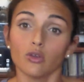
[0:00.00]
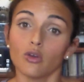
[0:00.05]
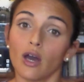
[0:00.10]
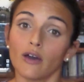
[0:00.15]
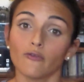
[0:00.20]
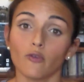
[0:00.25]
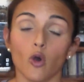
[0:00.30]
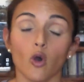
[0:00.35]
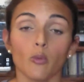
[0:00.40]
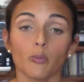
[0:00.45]
you
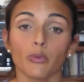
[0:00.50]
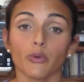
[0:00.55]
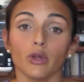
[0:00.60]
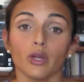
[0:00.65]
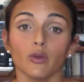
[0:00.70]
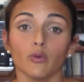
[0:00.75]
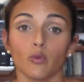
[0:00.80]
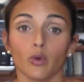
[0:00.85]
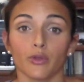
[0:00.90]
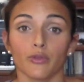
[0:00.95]
have
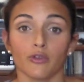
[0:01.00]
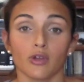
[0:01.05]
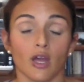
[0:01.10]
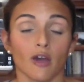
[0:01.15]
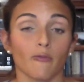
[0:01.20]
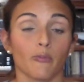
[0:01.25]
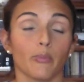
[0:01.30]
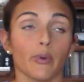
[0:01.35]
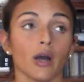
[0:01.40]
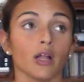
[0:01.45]
ombre, whether
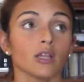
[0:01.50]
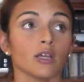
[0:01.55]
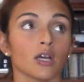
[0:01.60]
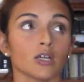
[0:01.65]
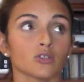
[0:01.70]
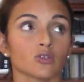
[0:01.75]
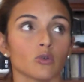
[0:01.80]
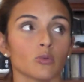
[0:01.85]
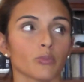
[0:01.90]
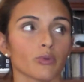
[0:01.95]
you have
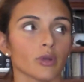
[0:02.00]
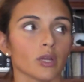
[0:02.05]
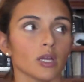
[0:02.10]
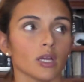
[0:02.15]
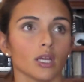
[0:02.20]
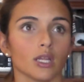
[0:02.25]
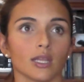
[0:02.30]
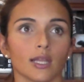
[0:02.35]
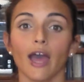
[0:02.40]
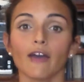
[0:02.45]
balayage
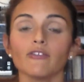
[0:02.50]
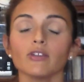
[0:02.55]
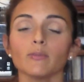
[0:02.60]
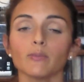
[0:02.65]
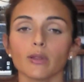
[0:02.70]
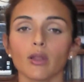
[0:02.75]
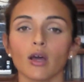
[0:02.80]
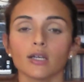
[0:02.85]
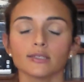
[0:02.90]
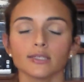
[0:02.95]
ombre,
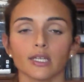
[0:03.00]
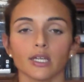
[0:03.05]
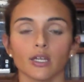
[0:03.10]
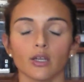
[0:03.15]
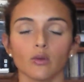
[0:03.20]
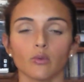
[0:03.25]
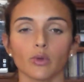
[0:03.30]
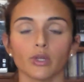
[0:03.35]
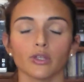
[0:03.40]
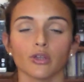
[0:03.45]
having blonde
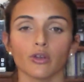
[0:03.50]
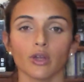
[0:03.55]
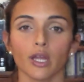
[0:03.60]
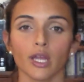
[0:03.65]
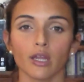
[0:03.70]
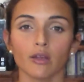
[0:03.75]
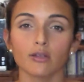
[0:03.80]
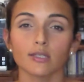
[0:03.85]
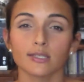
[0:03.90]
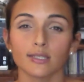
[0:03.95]
hair when your
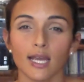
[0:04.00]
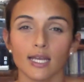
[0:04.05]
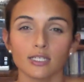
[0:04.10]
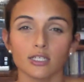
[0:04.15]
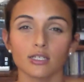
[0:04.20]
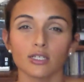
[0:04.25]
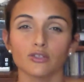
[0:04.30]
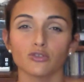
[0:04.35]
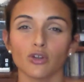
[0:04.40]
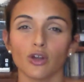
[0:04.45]
hair is
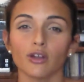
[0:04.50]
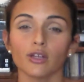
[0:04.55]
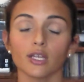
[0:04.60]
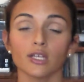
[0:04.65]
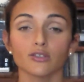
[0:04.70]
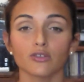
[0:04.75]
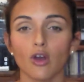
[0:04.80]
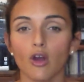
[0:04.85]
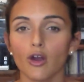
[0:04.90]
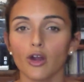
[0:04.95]
naturally
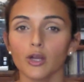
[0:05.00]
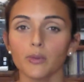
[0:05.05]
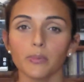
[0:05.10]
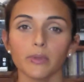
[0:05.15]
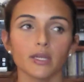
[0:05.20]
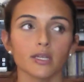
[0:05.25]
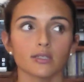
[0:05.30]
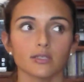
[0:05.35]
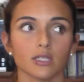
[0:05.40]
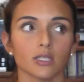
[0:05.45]
dark is
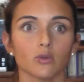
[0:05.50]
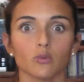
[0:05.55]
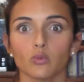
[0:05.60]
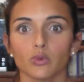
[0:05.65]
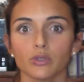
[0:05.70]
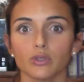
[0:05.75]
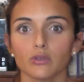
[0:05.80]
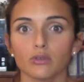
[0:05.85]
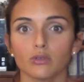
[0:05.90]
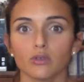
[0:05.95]
hard because
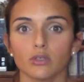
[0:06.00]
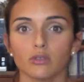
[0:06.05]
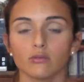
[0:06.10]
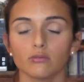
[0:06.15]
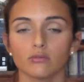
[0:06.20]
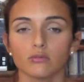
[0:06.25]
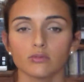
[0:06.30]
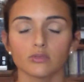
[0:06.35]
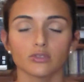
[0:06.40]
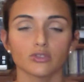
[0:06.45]
it will
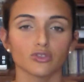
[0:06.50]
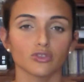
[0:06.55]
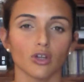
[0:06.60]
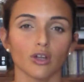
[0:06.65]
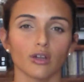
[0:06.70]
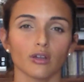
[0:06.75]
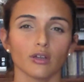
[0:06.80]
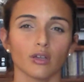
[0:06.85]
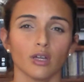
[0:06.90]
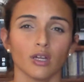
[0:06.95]

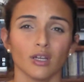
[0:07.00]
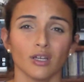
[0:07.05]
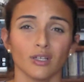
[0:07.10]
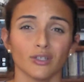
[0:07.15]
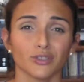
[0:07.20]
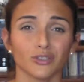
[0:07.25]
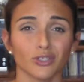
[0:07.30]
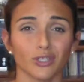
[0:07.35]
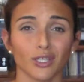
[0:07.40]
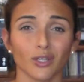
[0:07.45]
start
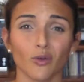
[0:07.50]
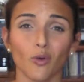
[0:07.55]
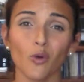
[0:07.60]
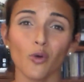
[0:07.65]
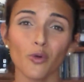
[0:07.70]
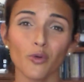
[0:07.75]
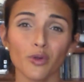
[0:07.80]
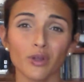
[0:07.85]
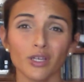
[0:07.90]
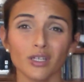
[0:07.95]
turning
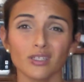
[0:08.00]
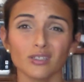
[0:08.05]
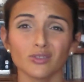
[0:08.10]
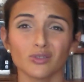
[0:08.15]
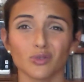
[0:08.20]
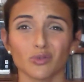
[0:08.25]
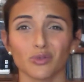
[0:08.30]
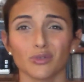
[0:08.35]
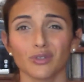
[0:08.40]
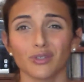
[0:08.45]

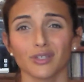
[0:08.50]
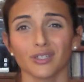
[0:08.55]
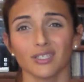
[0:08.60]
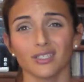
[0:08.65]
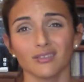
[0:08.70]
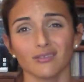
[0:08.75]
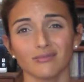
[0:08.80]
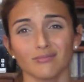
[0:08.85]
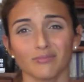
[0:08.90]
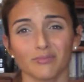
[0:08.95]
orange, or
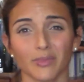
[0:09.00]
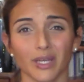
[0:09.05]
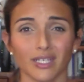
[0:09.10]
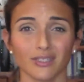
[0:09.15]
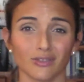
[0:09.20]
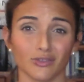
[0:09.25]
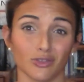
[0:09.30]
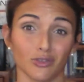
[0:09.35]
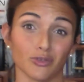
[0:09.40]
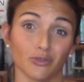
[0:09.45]
it
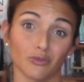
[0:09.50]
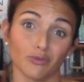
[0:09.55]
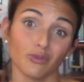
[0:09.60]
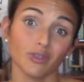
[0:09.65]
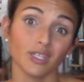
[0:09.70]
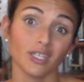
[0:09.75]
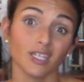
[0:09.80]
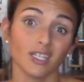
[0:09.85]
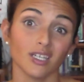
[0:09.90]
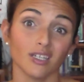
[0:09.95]
might turn
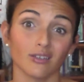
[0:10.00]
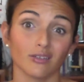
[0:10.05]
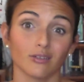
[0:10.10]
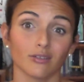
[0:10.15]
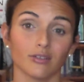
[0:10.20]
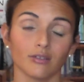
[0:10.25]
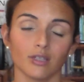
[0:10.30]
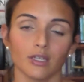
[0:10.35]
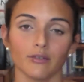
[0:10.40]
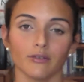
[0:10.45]
green,
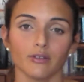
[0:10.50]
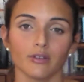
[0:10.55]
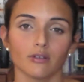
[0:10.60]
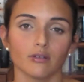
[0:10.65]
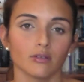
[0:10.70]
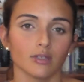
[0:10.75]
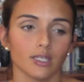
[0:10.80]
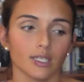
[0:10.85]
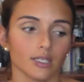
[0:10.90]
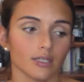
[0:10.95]
or you never
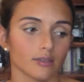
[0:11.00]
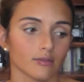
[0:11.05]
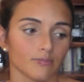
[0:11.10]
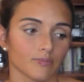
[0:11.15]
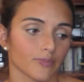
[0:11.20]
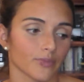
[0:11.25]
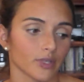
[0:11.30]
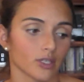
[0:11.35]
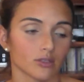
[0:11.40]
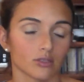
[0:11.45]
know, like
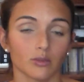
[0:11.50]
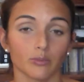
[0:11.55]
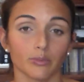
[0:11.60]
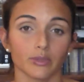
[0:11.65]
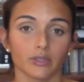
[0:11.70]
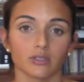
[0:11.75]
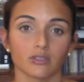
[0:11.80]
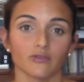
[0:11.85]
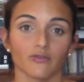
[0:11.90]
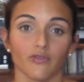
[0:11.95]
there's a
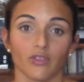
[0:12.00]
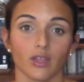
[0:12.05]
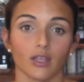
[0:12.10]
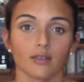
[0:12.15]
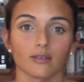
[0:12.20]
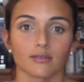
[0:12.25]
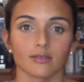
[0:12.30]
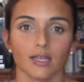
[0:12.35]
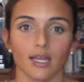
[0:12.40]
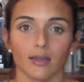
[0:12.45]
bunch of
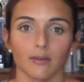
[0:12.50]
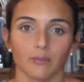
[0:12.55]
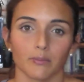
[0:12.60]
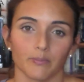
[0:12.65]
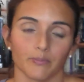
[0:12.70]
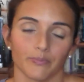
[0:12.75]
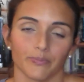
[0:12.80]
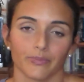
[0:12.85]
things that